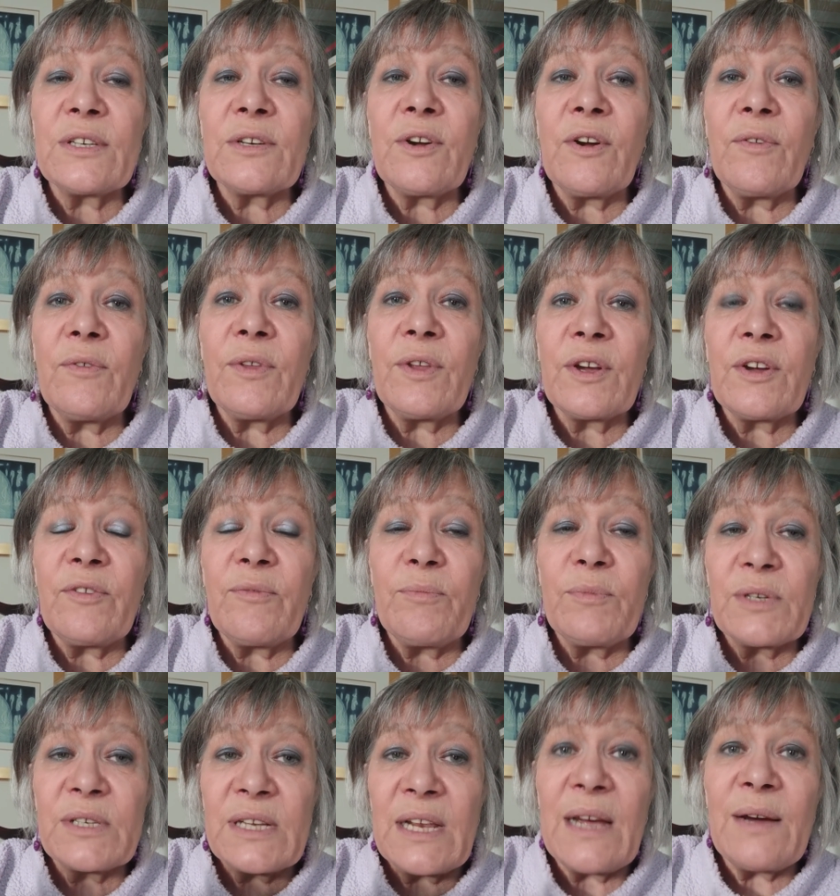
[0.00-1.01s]
The
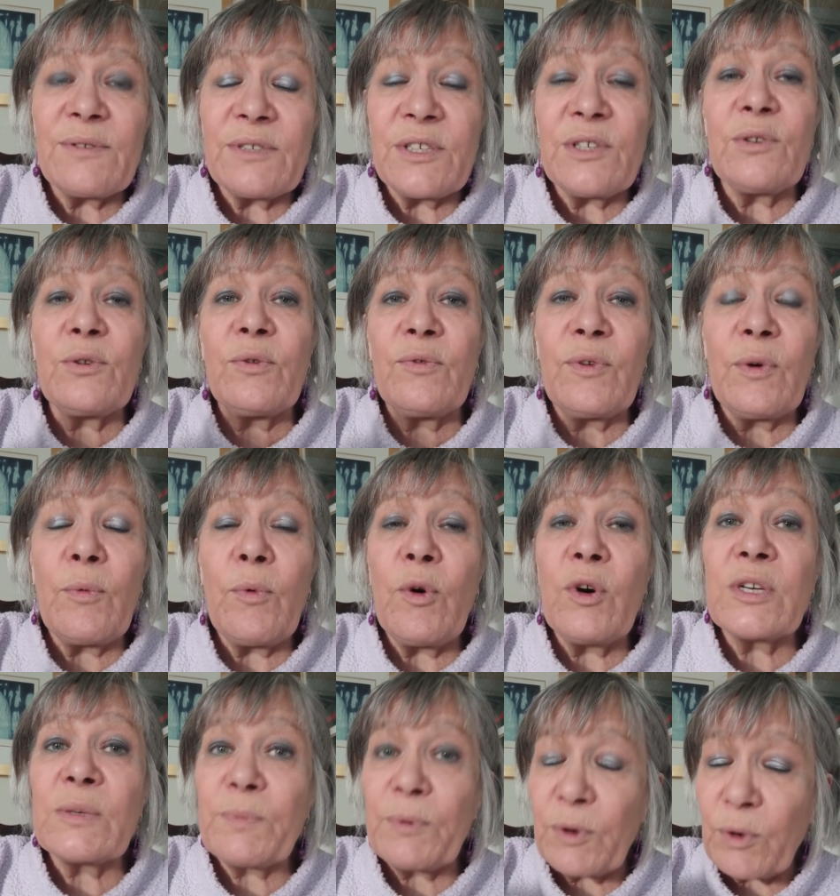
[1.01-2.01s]
government allows you to go for
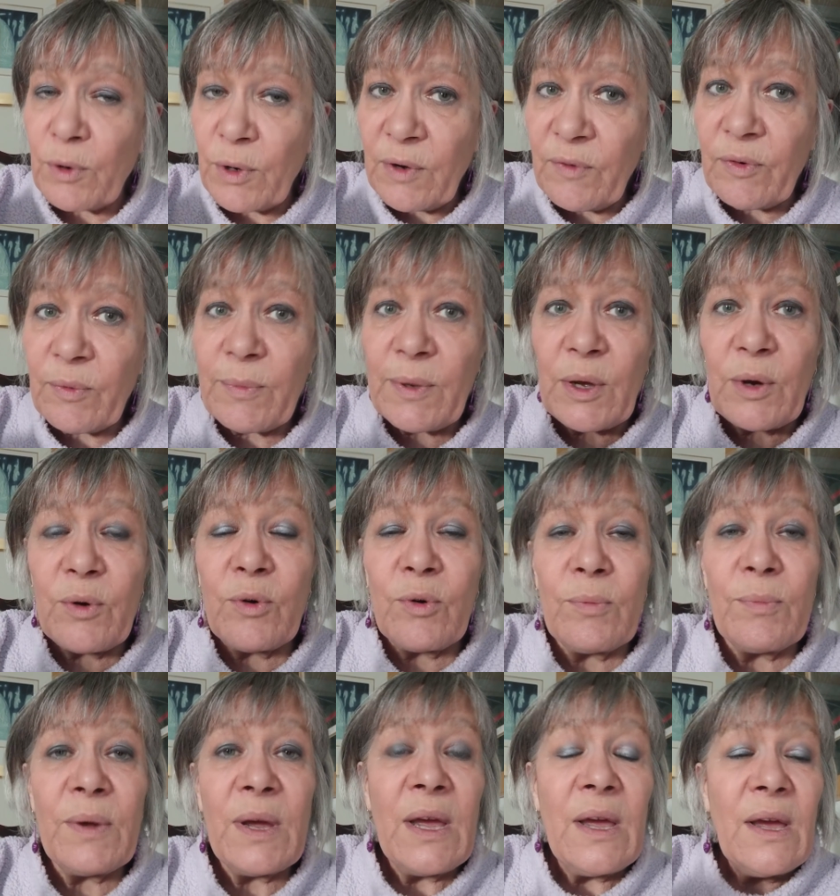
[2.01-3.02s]
walks, but only from your
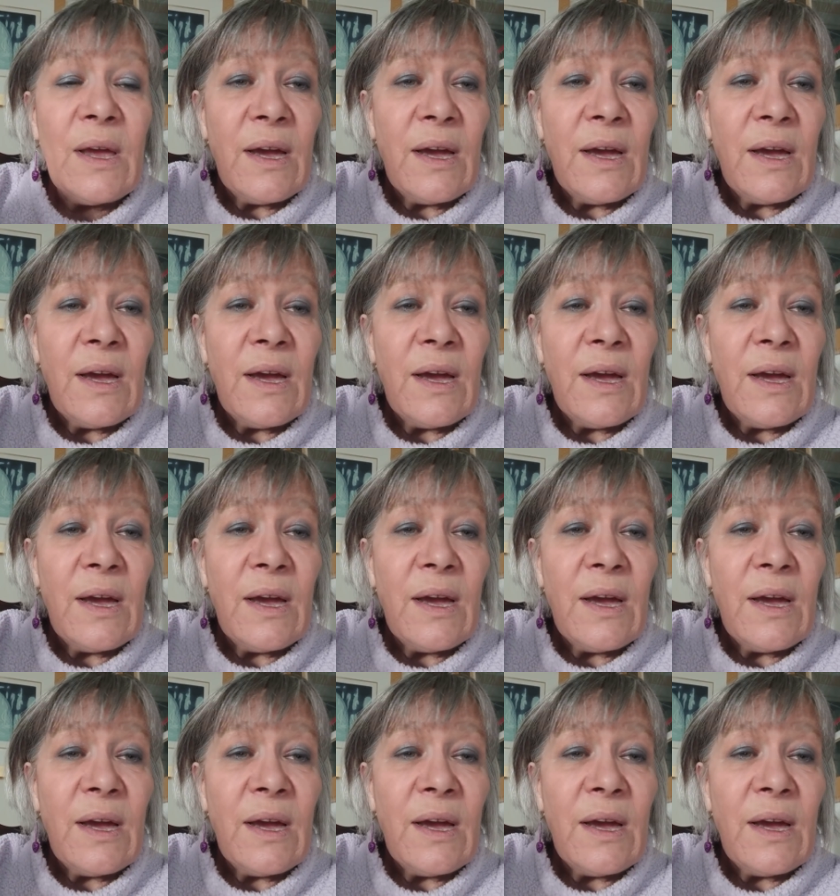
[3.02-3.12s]
home.